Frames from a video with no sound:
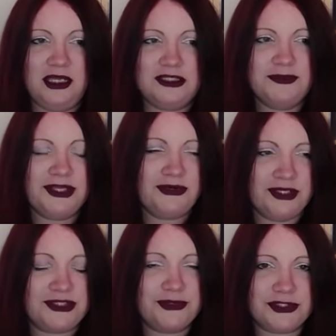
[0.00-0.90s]
It's something
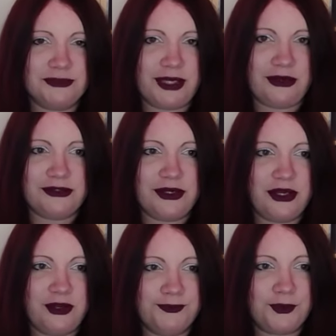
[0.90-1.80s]
Chris talks about
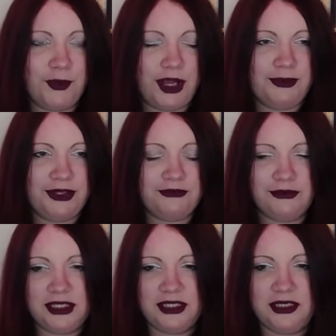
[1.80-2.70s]
quite a bit,
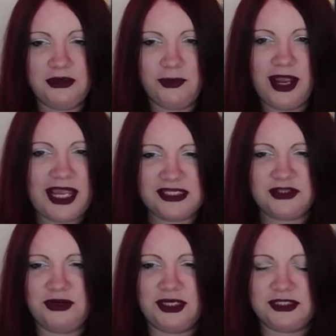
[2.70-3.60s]
really. Where
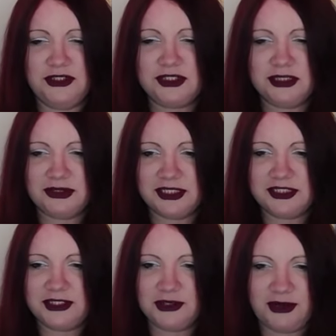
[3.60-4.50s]
is Chris? Usually when I
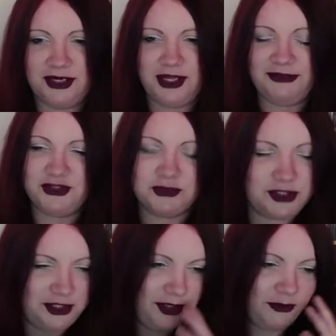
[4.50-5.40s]
start going live, she'll
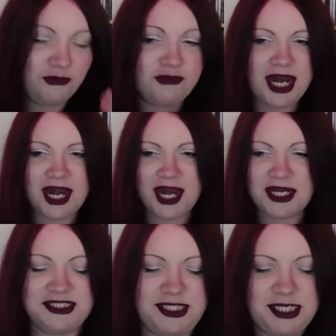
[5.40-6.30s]
turn up.
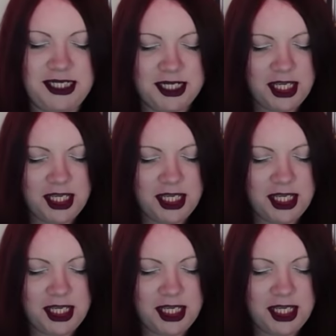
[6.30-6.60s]
Chris!